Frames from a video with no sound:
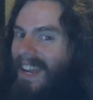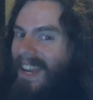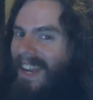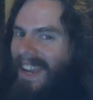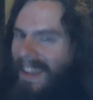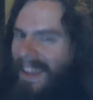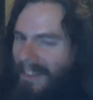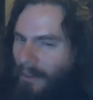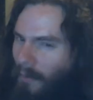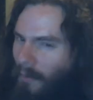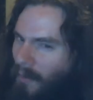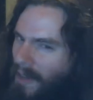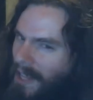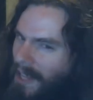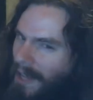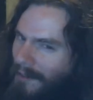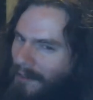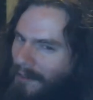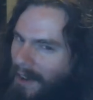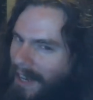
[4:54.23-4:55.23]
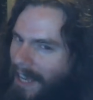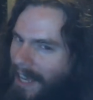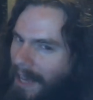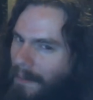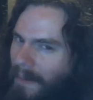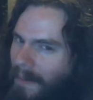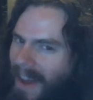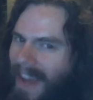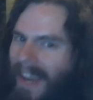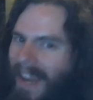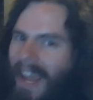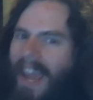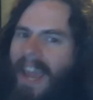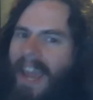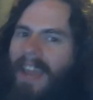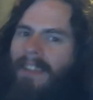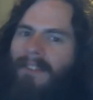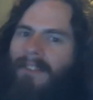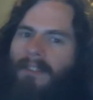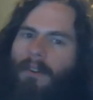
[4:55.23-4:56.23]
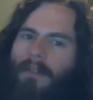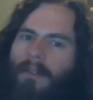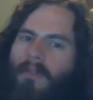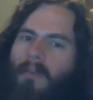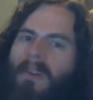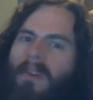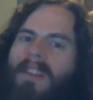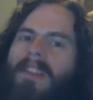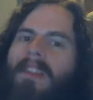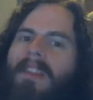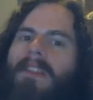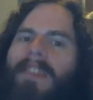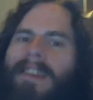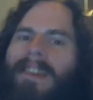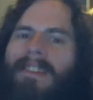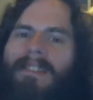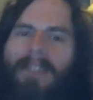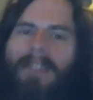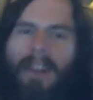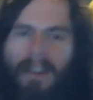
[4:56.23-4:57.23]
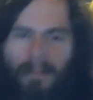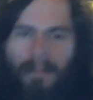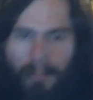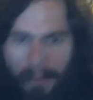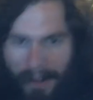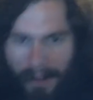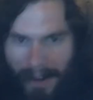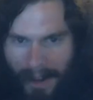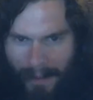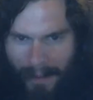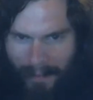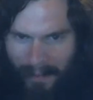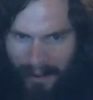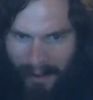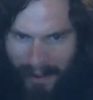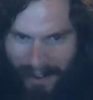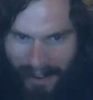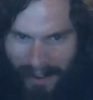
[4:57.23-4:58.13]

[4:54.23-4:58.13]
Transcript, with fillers: it's really fucking bad. And so it's one of the things that I've brought up